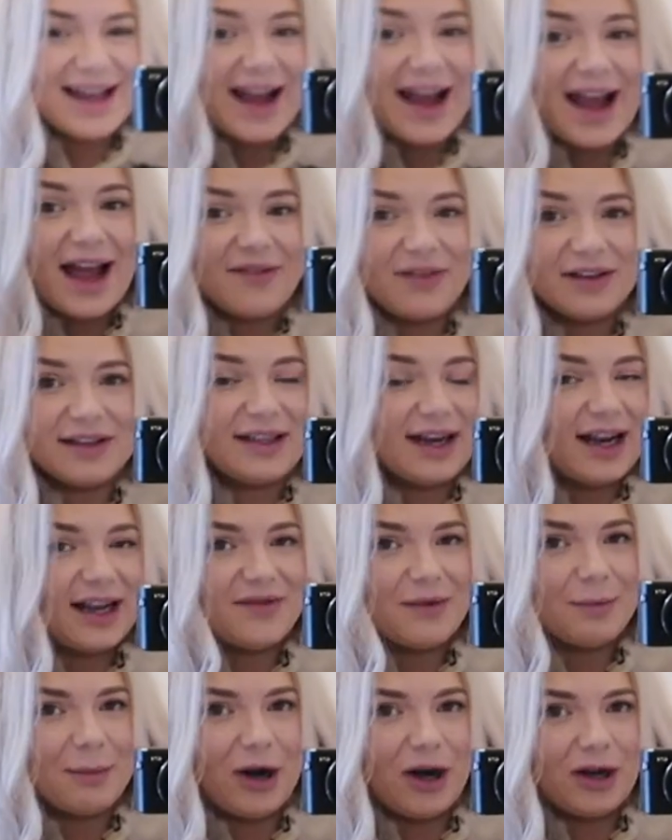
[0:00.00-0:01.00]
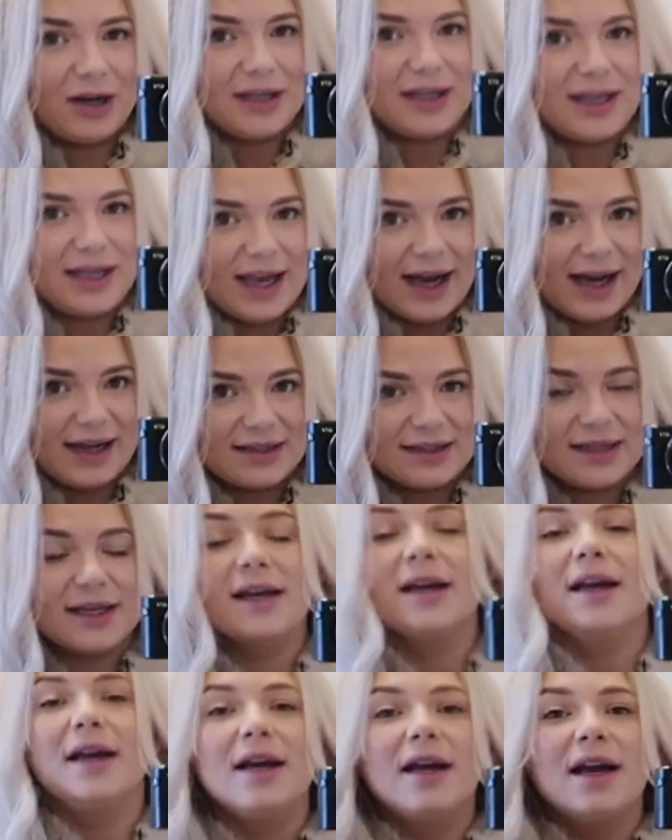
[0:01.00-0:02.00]
I haven't tried them on yet
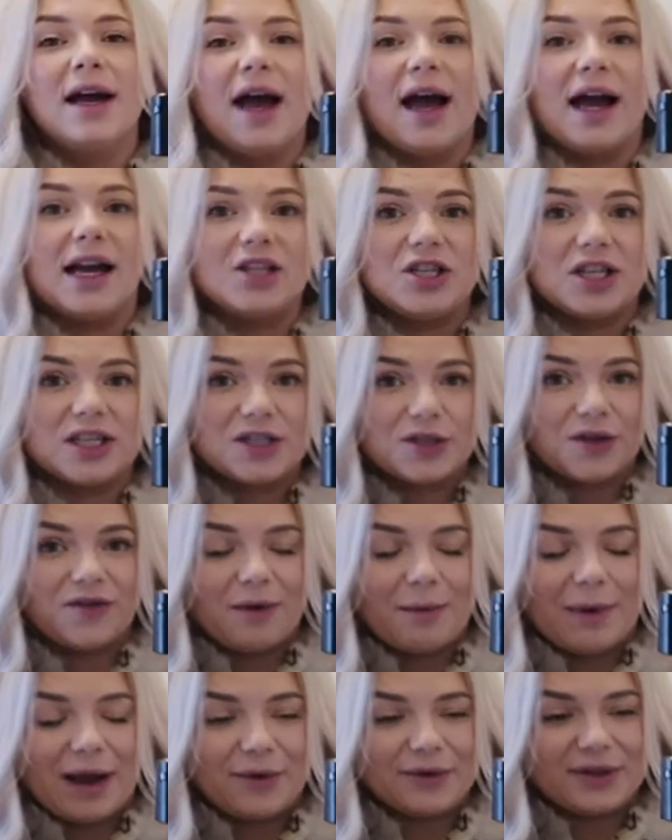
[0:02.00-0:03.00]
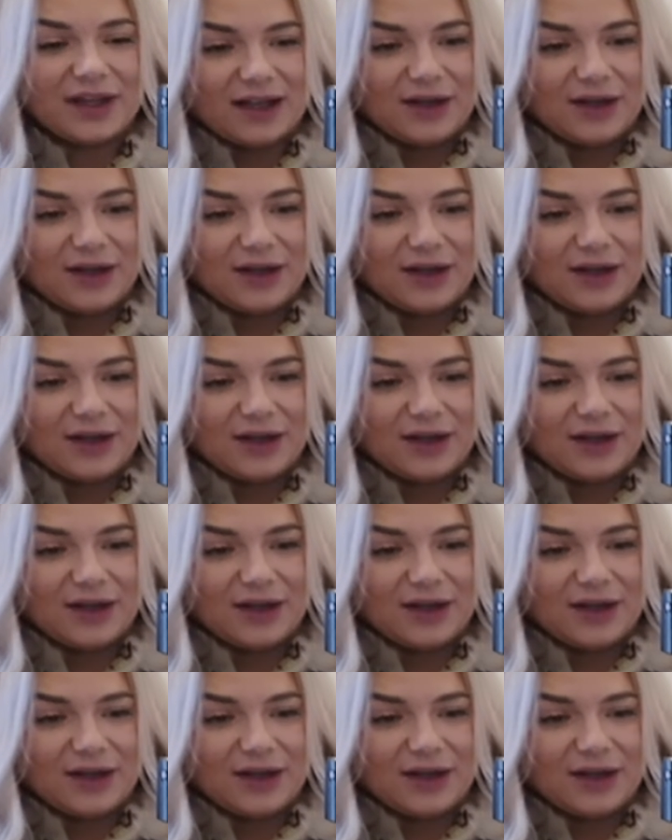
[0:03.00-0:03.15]
I just took them out